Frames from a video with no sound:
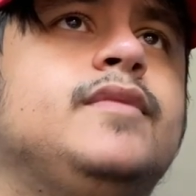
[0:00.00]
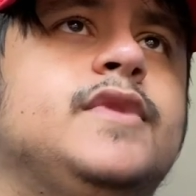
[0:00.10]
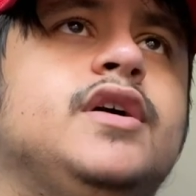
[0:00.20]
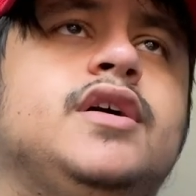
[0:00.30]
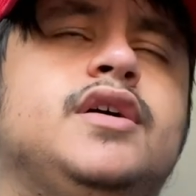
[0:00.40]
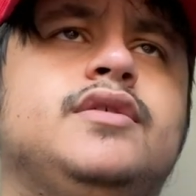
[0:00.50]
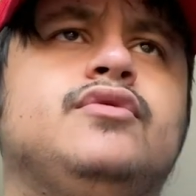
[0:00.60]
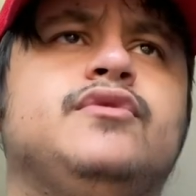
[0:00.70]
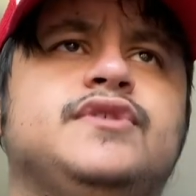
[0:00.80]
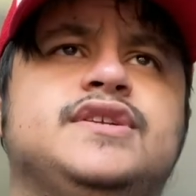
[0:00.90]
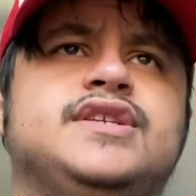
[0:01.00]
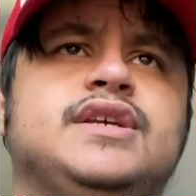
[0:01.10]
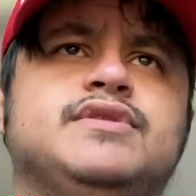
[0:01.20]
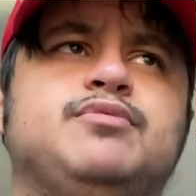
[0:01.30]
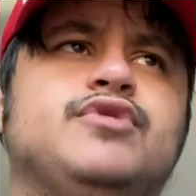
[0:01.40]
Uh, northern. He
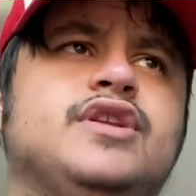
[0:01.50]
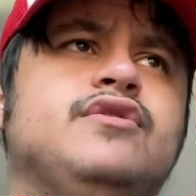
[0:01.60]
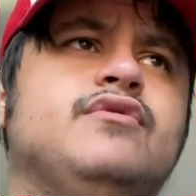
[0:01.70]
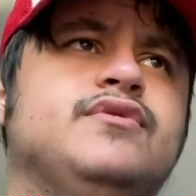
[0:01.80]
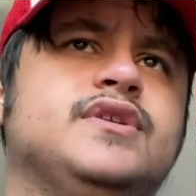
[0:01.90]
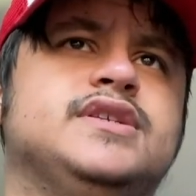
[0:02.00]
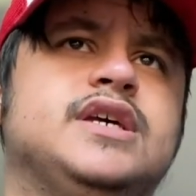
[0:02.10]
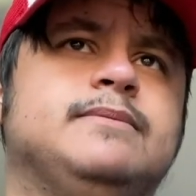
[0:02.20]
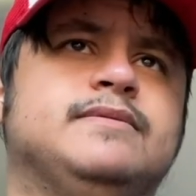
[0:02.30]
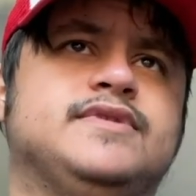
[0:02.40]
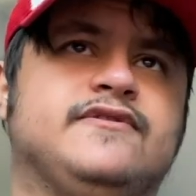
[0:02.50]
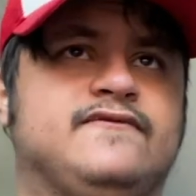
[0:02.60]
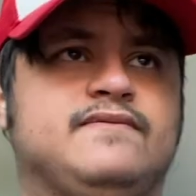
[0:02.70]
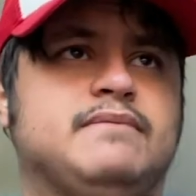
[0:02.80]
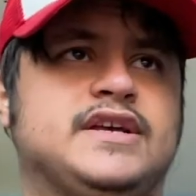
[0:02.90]
was born in northern suburbs
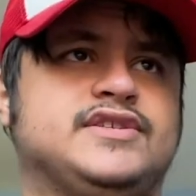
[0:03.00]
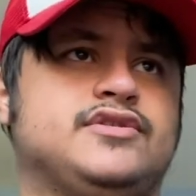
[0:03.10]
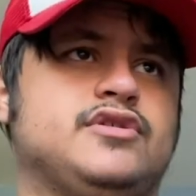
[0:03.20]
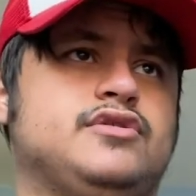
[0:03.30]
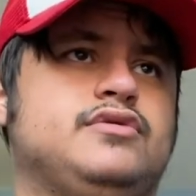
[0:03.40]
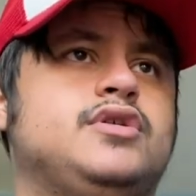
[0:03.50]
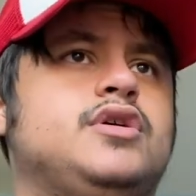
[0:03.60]
of Mexico.